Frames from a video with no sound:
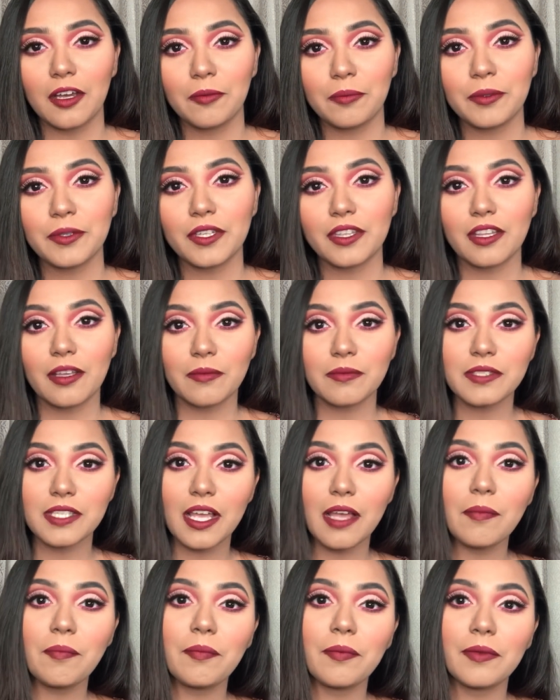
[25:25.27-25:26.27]
put a thumbs
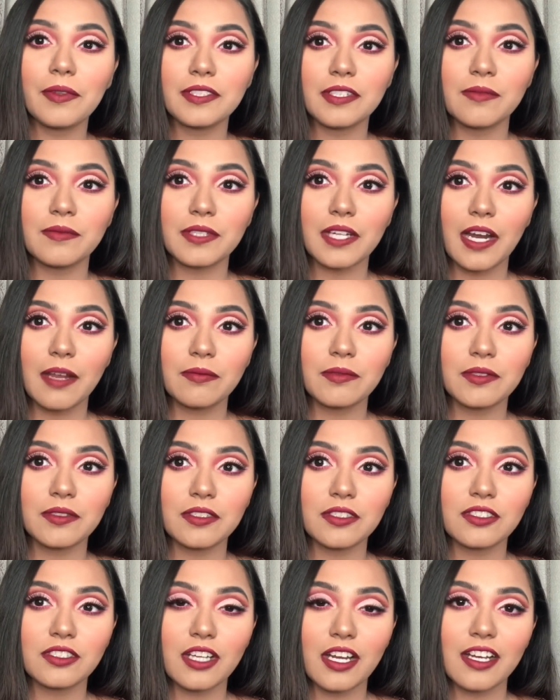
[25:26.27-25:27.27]
up, subscribe to
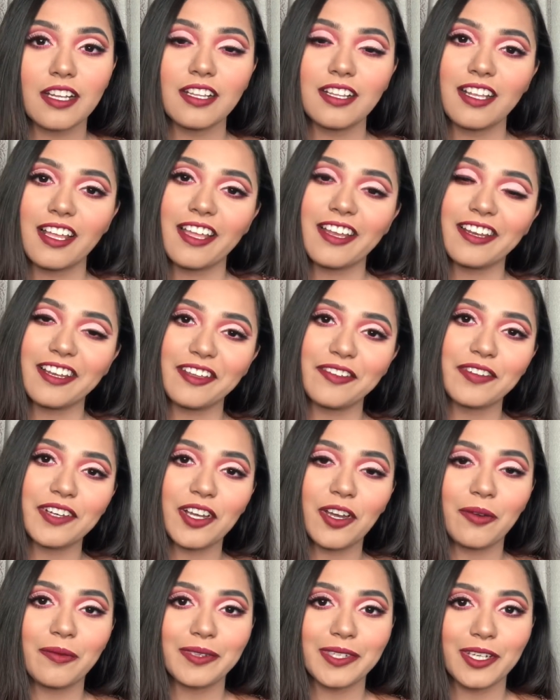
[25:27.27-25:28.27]
this channel, and leave a
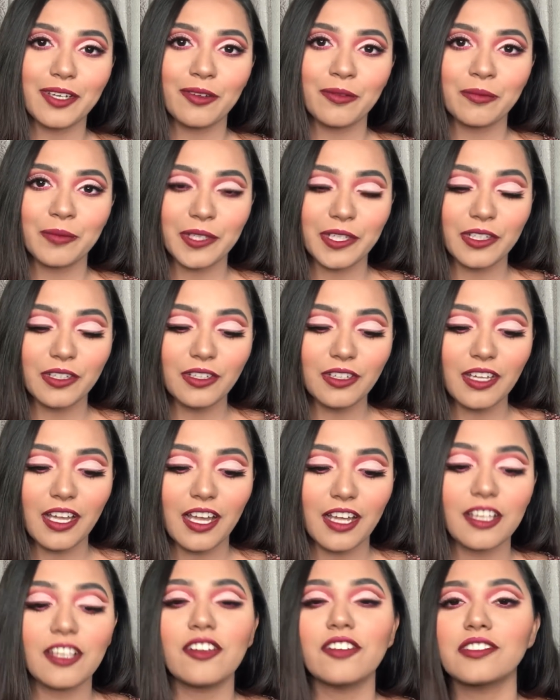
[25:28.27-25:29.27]
comment down below.
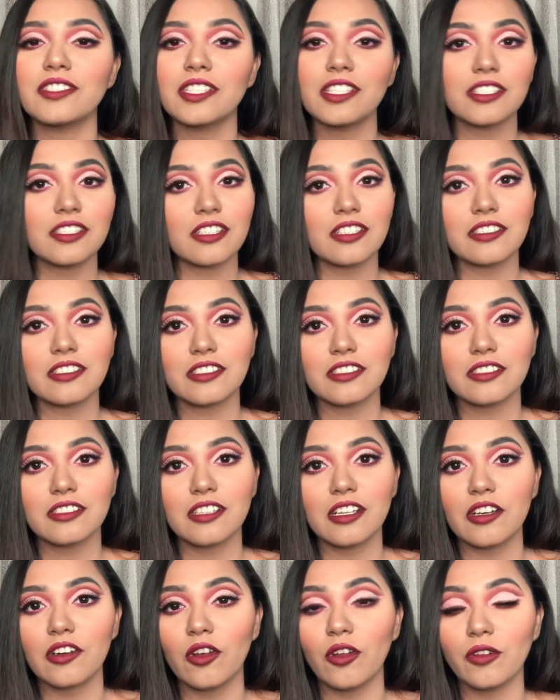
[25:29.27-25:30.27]
Your
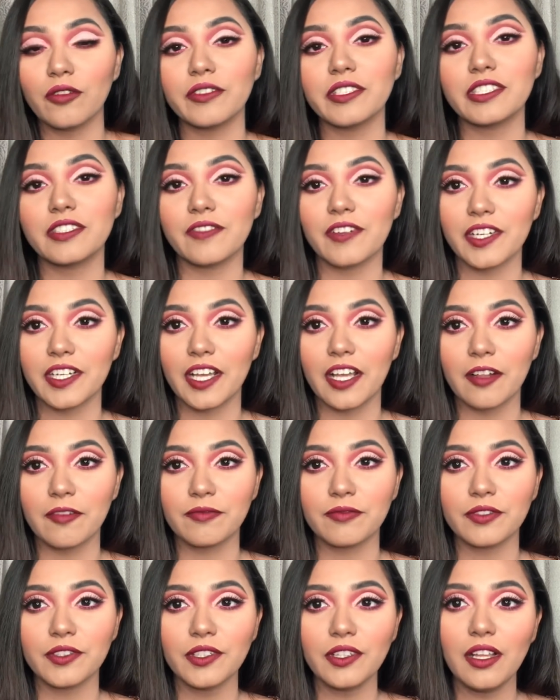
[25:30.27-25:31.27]
suggestions are always very
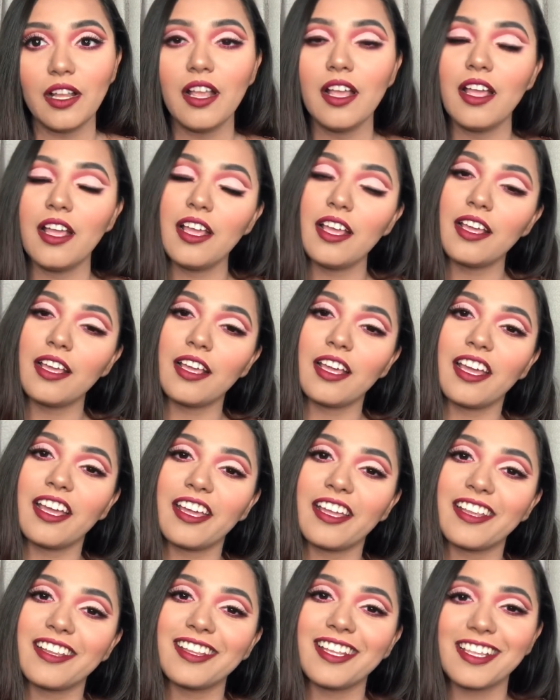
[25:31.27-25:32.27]
helpful.
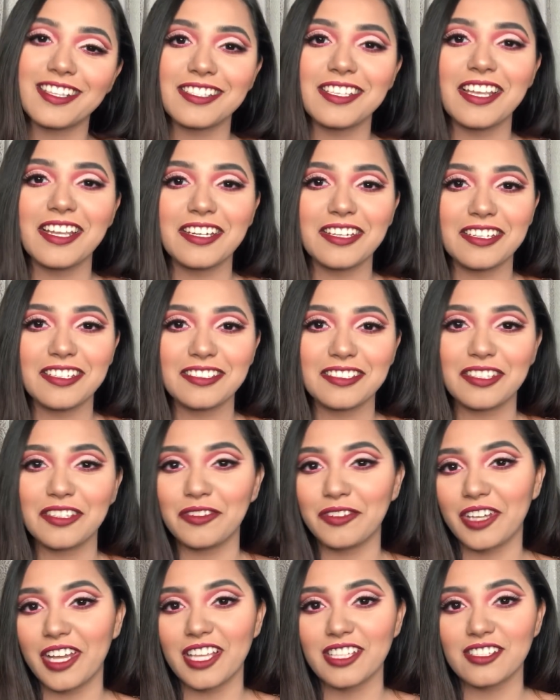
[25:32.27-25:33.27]
And that's it.
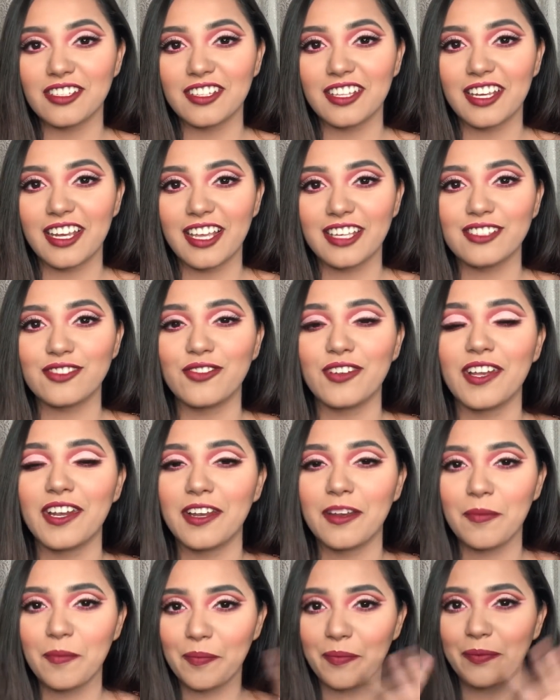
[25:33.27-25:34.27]
See you guys on the next
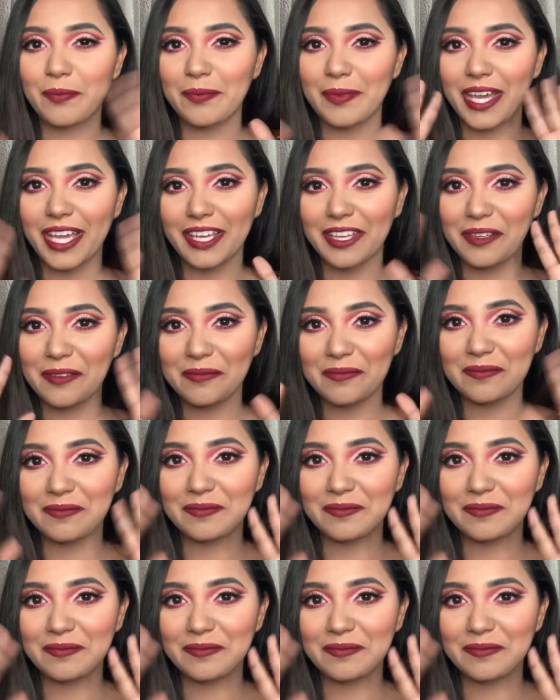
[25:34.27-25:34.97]
one. Bye.